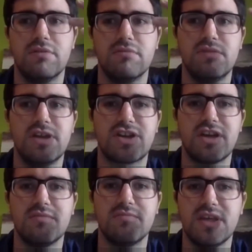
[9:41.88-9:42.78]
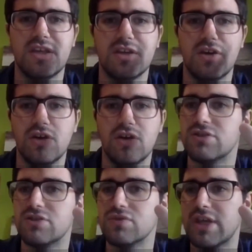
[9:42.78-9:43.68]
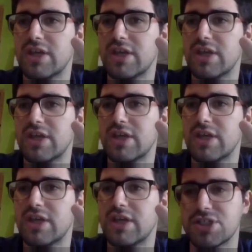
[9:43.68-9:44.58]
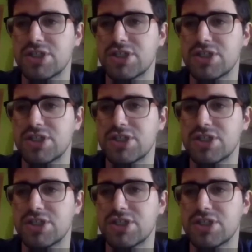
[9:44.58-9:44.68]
there can be only 2 types of information,